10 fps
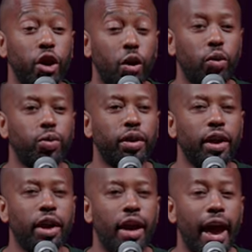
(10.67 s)
known
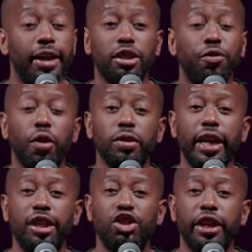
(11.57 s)
as the first
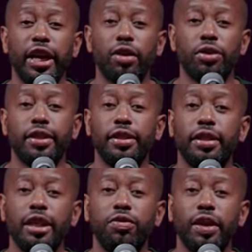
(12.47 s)
engineers to
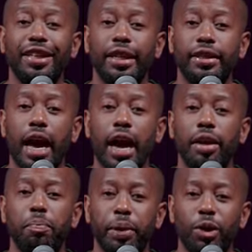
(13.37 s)
successfully
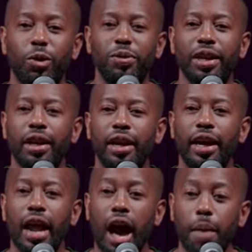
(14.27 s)
design, build,
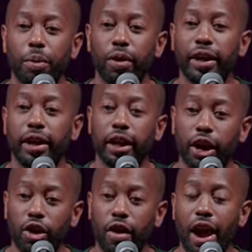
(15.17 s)
and operate an
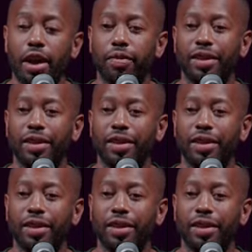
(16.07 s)
aircraft.